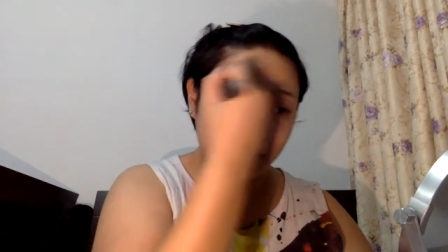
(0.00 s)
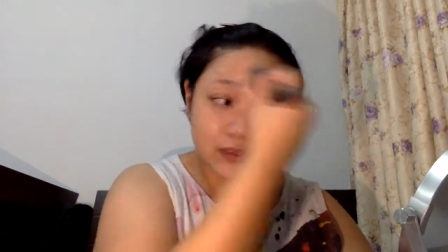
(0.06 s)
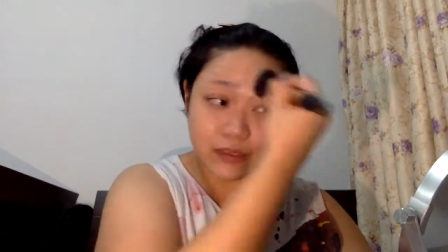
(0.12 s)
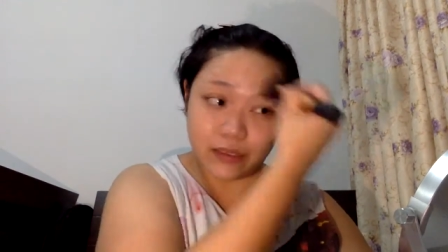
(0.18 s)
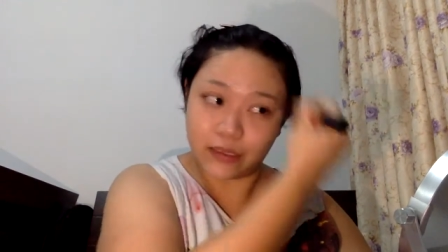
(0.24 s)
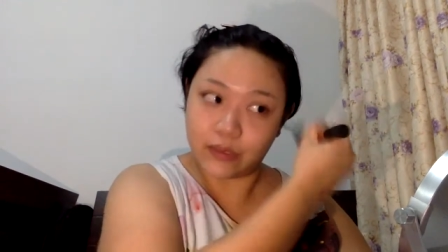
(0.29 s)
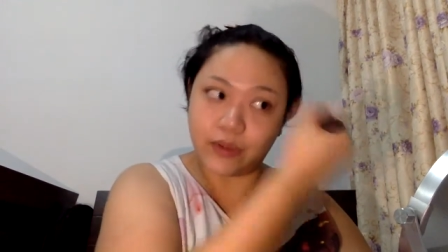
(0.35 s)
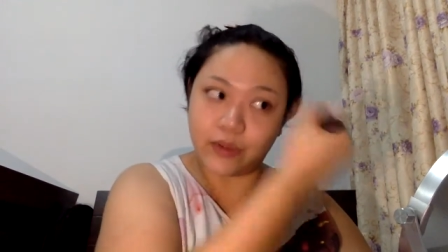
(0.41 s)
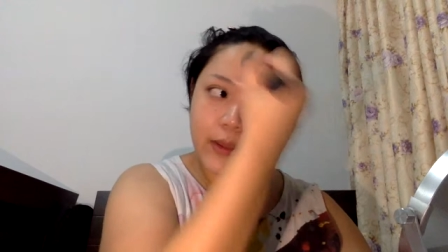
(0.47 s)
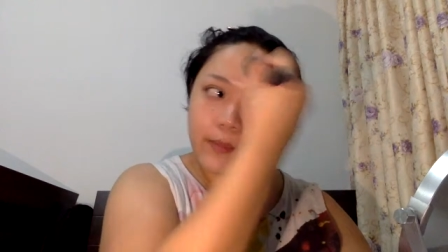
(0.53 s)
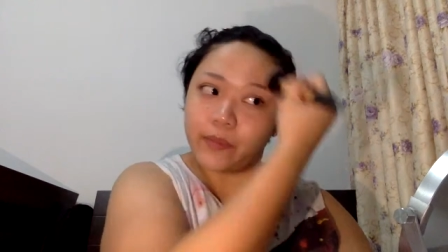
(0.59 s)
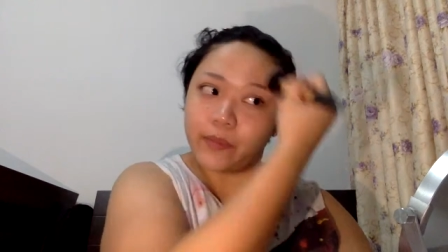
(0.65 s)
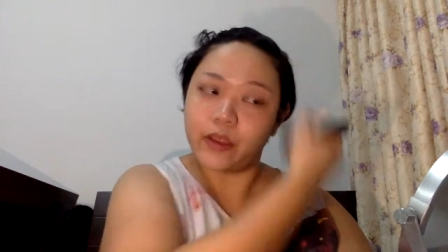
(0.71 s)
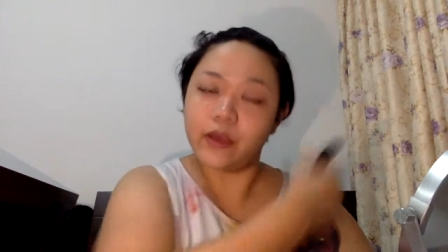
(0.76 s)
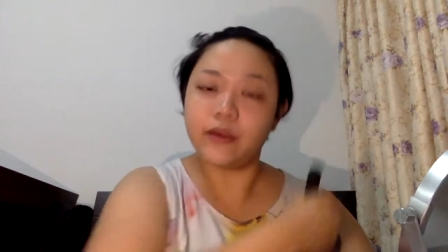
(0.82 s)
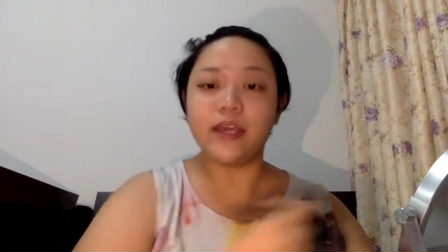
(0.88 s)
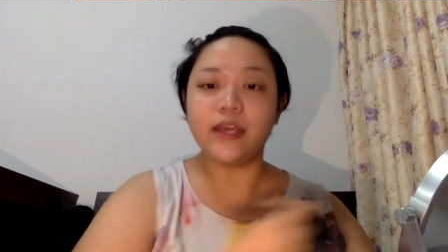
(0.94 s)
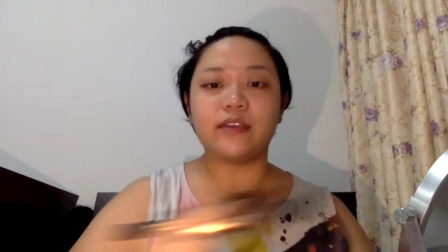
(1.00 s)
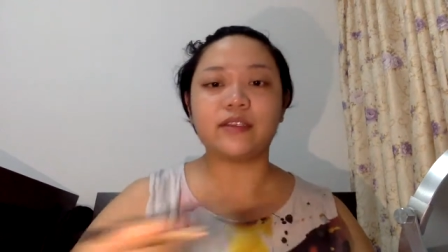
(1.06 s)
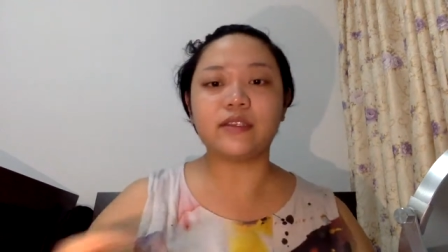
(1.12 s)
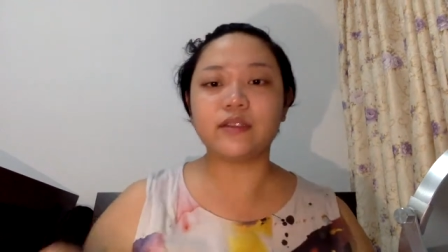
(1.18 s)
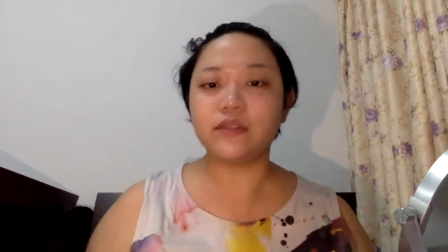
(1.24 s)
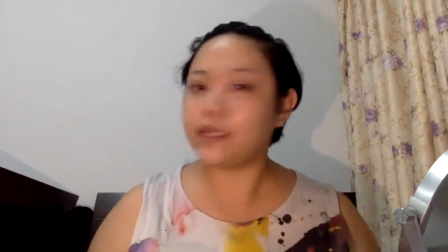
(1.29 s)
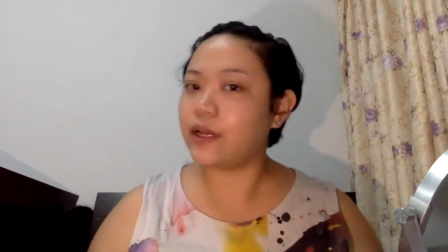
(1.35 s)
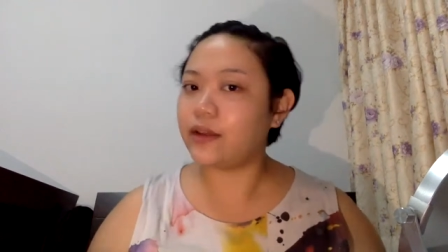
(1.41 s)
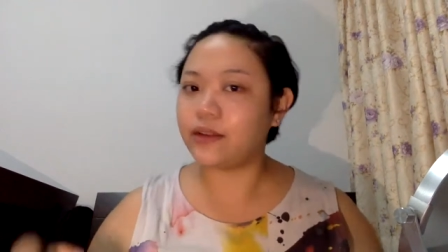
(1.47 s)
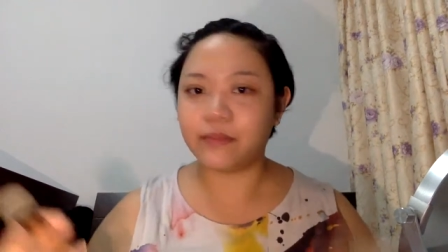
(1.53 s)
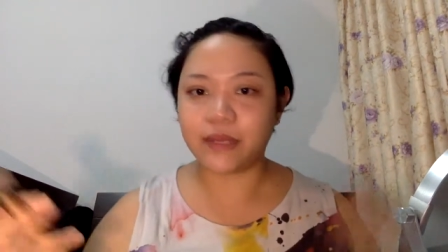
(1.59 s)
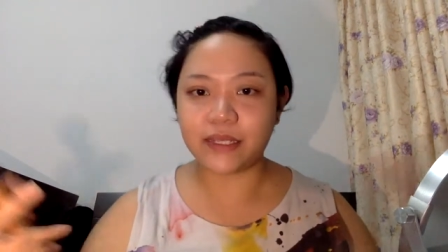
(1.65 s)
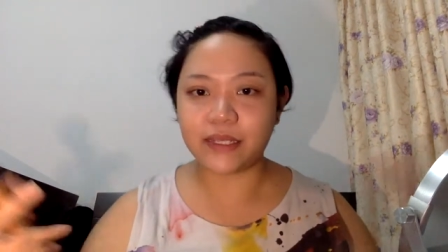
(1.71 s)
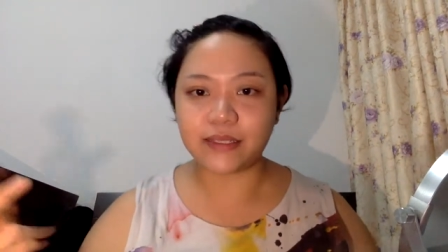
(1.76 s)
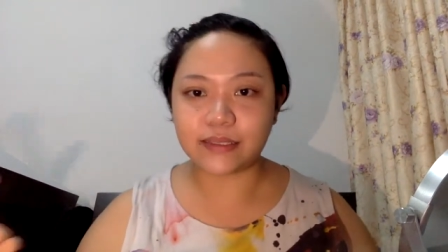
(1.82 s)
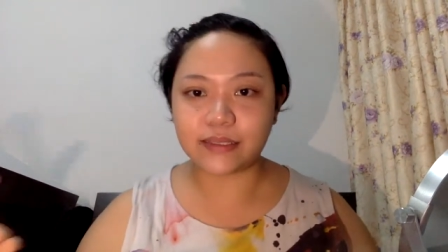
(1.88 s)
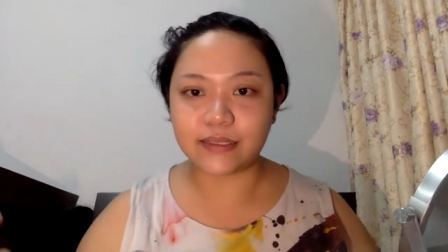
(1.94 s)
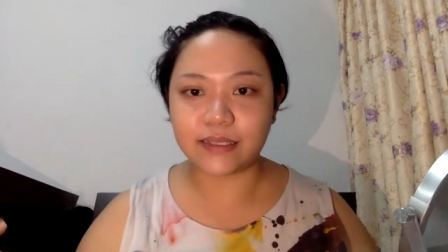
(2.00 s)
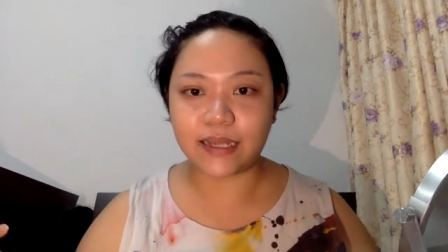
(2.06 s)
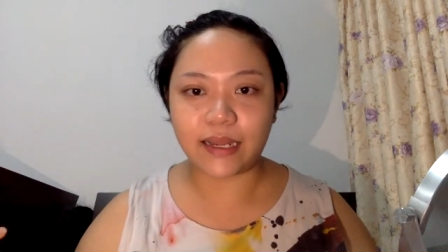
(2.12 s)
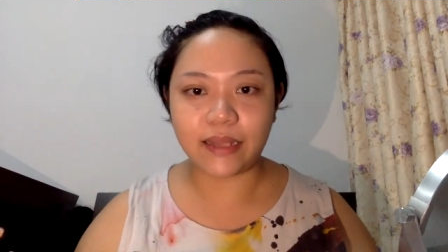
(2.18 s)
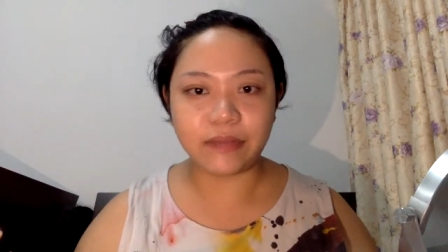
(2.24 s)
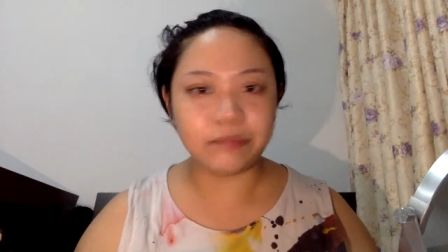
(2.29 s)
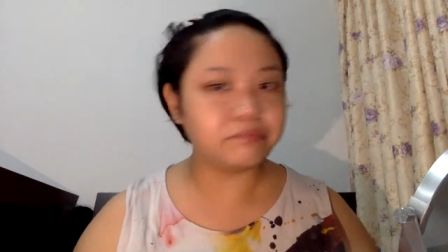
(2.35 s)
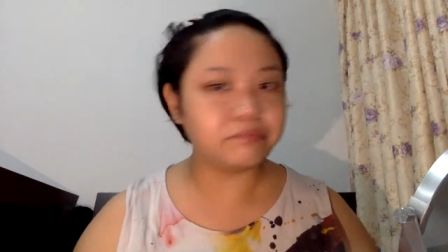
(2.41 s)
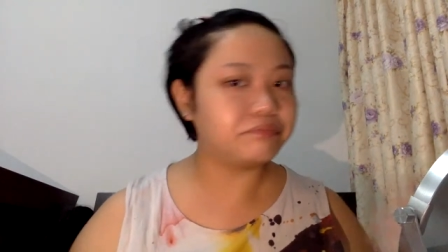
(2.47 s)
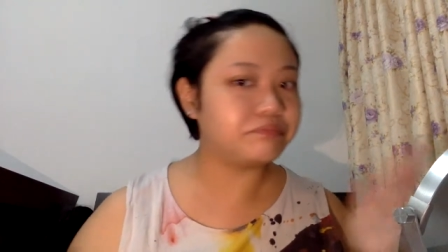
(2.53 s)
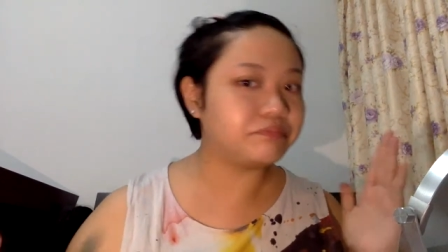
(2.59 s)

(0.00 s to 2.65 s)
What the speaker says: So yeah. Okay, so now the base is done.